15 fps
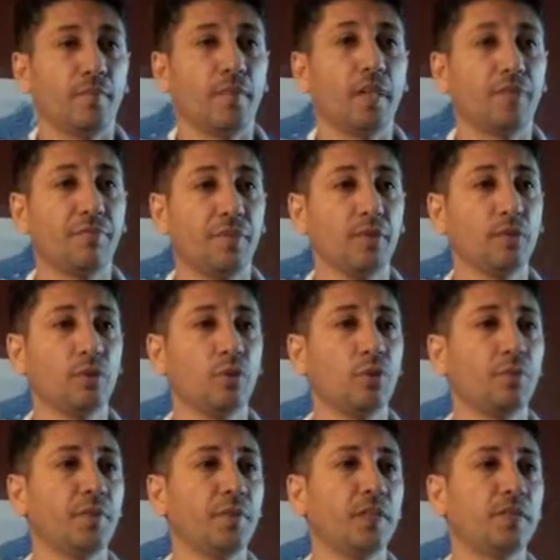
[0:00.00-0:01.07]
The filled
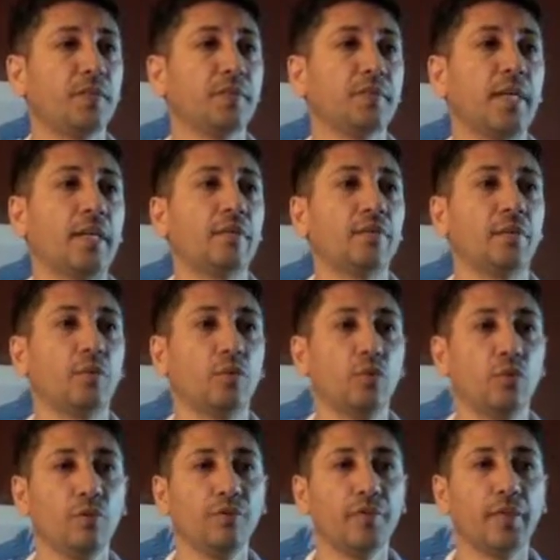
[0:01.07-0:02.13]
tube is then
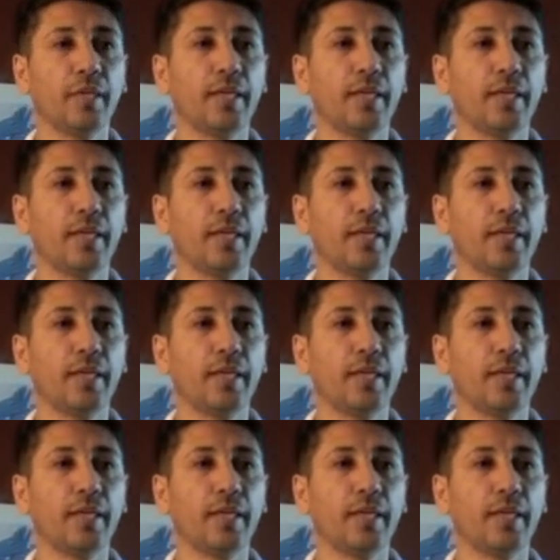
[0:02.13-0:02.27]
removed